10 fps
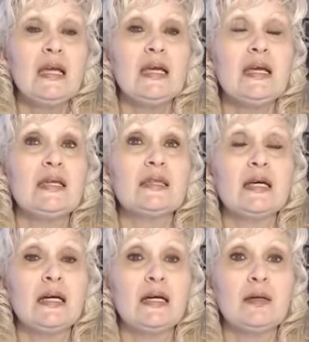in
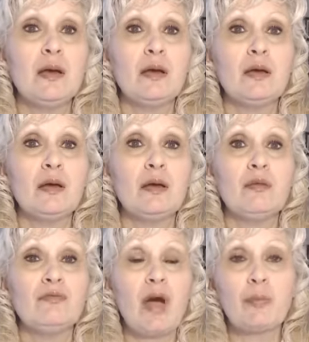the
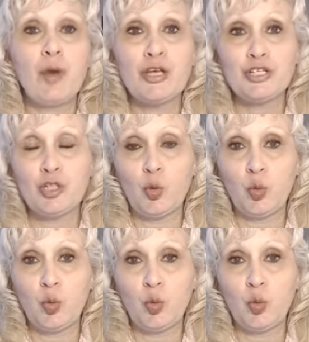vibrational